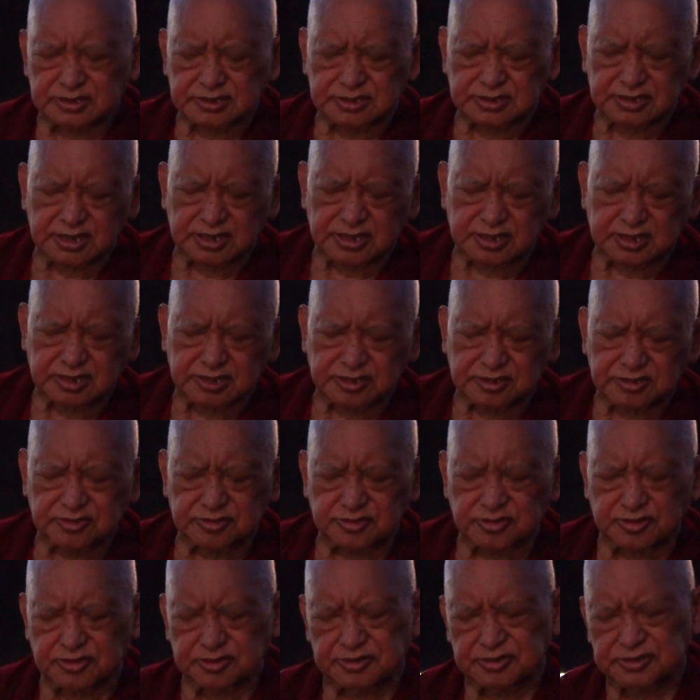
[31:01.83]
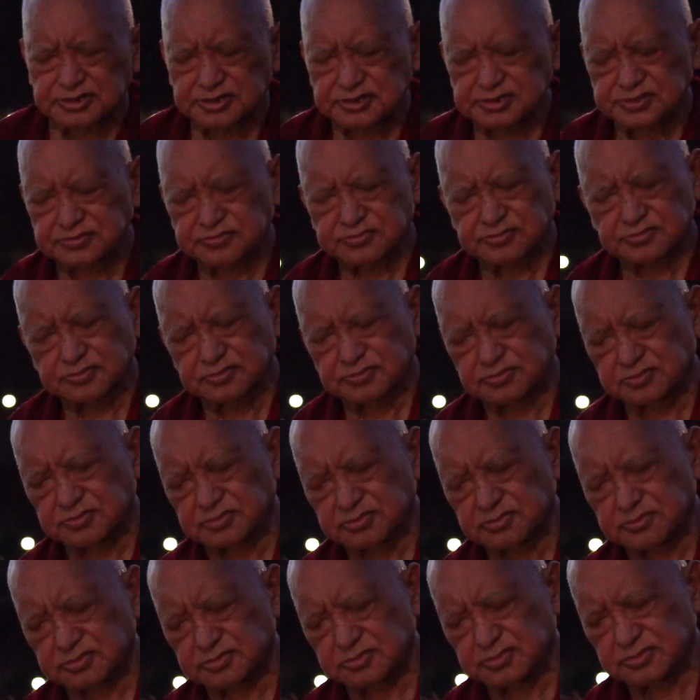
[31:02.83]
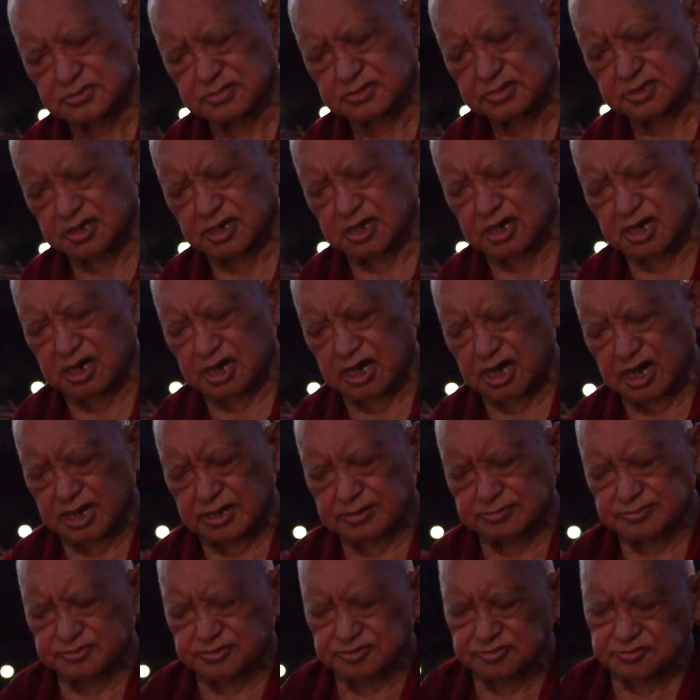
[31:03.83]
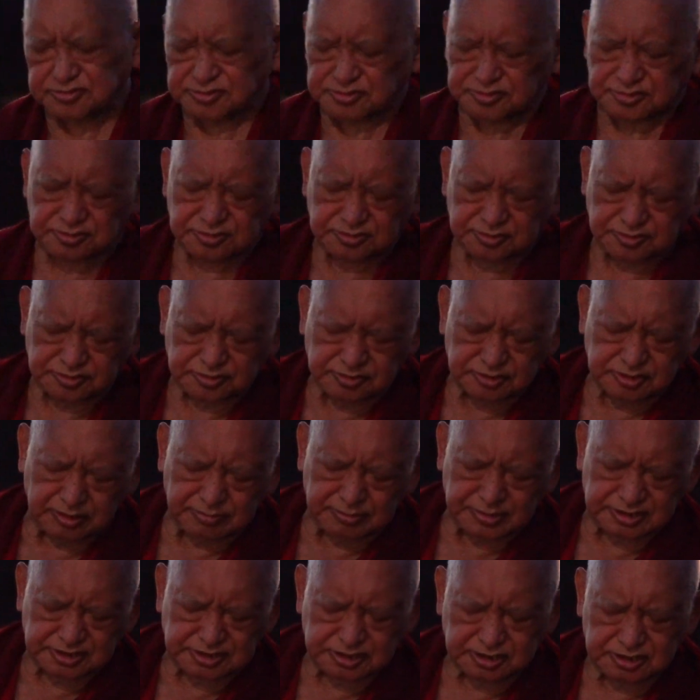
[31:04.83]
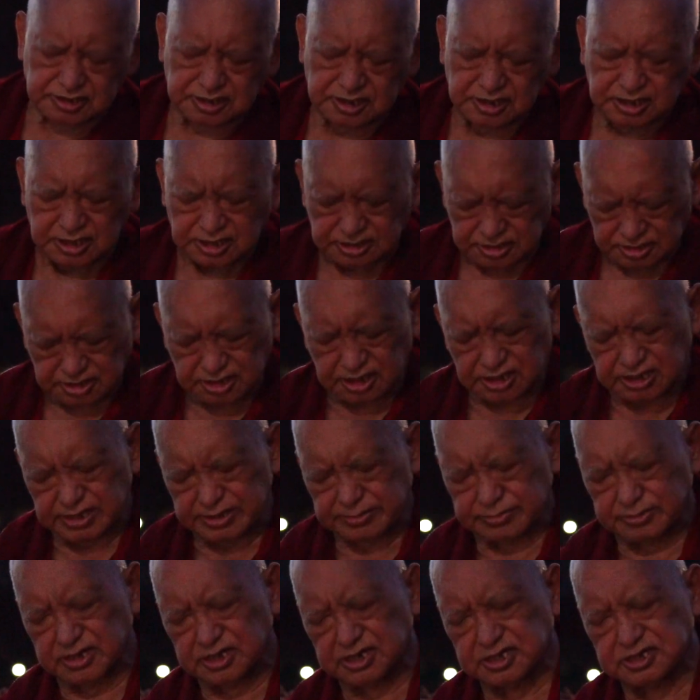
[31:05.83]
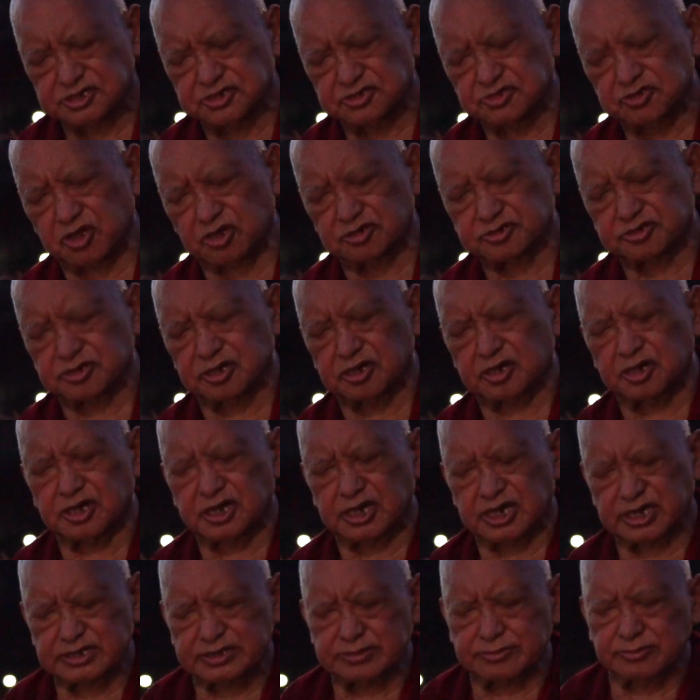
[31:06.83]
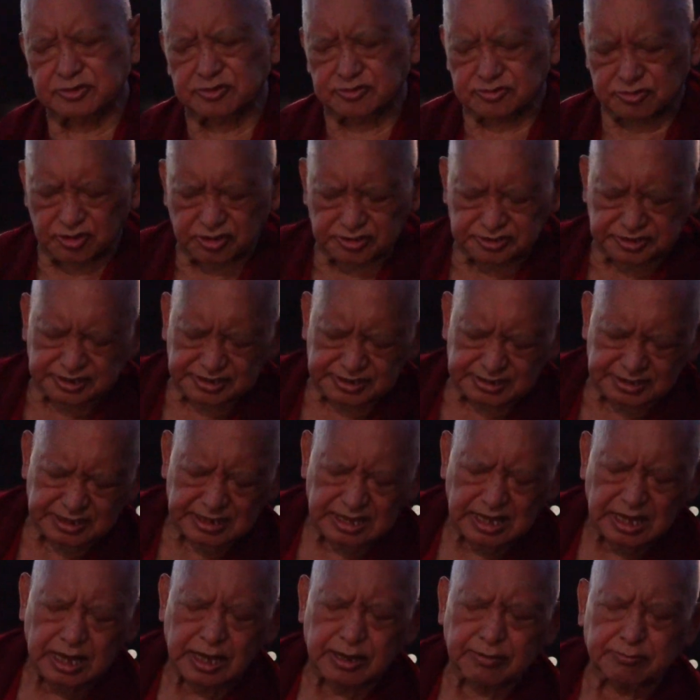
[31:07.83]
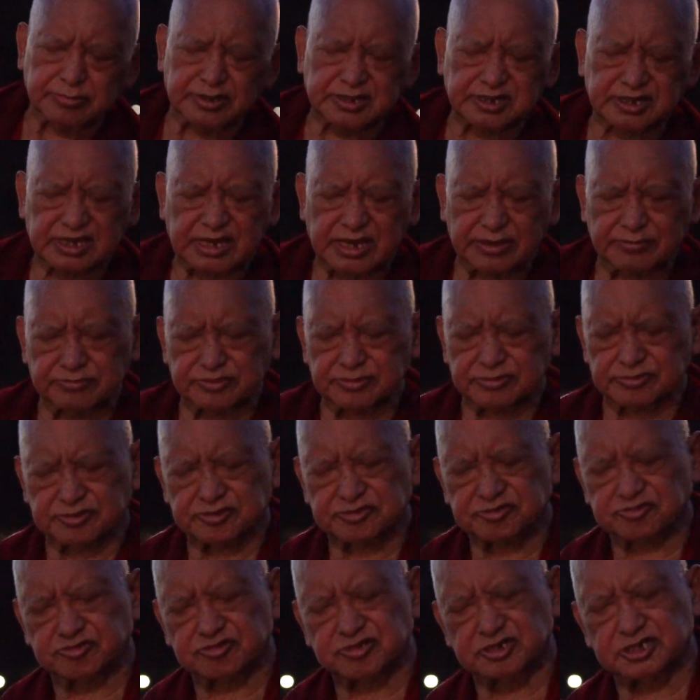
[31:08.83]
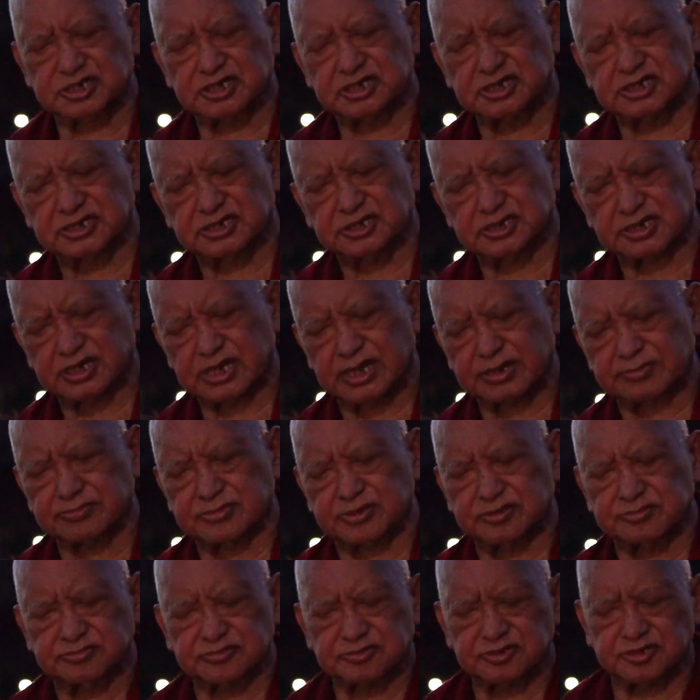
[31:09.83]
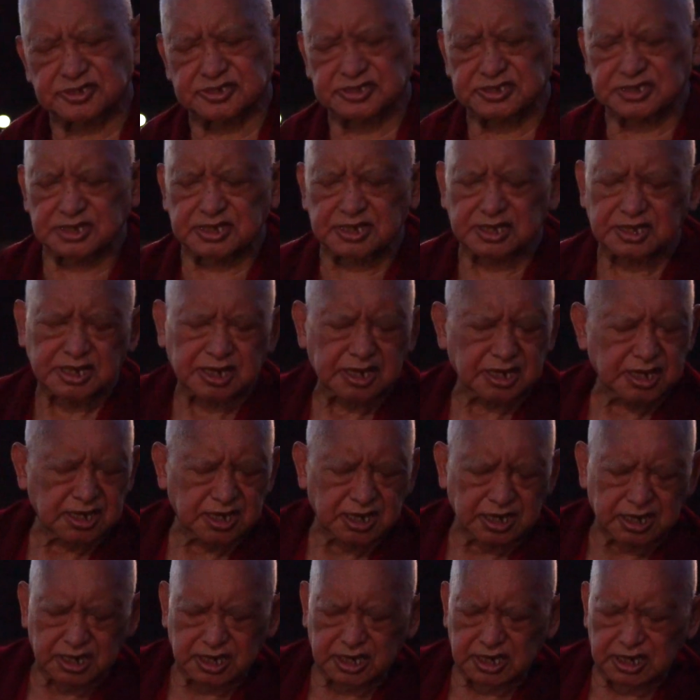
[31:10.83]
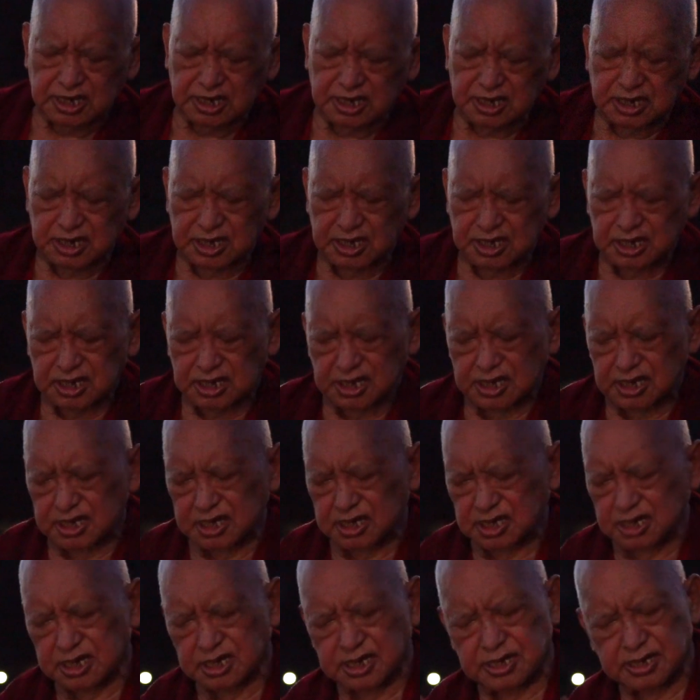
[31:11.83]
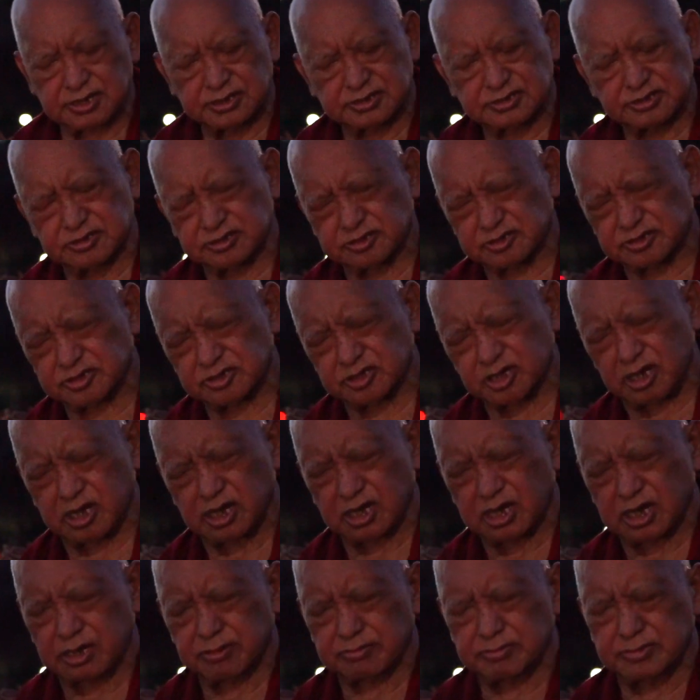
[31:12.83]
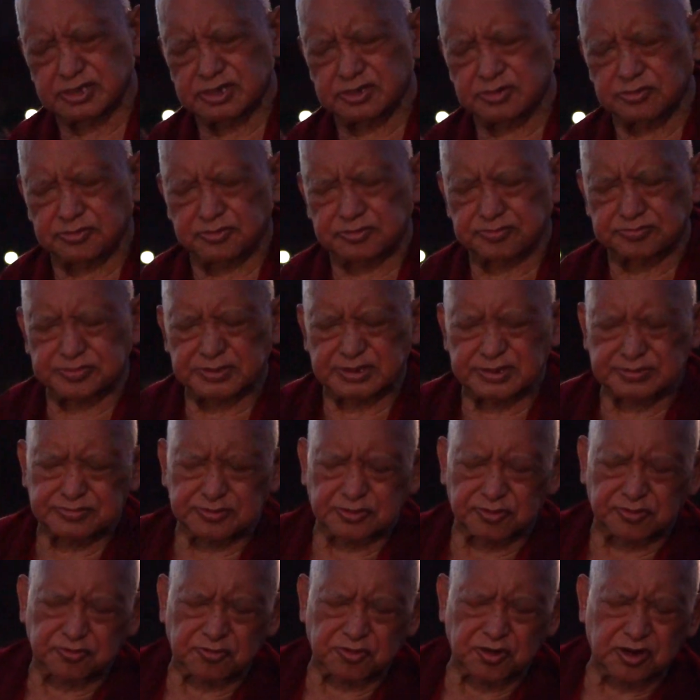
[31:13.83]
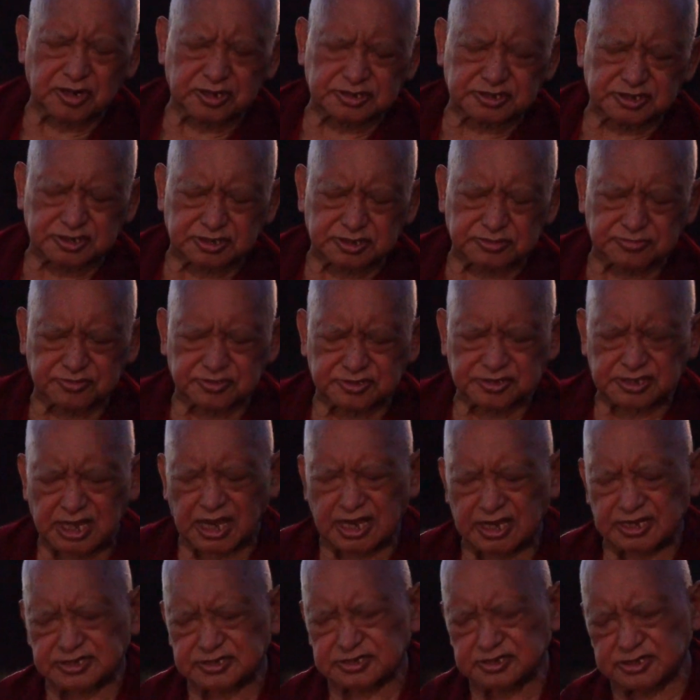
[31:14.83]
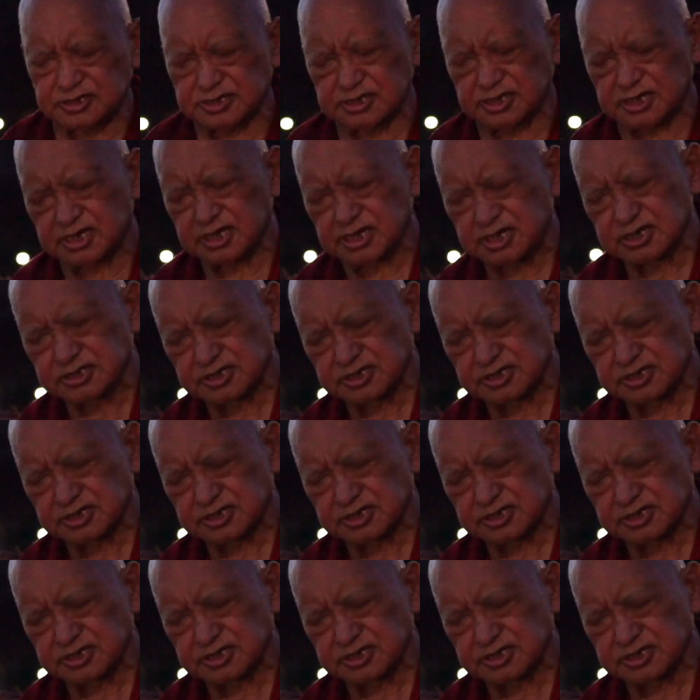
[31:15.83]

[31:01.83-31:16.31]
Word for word: uh, you know, uh, harm to so much. The even is not uh, animal clothing, but it came from the trees, it came from the easy. Uh, so, so many people worked for that, and uh,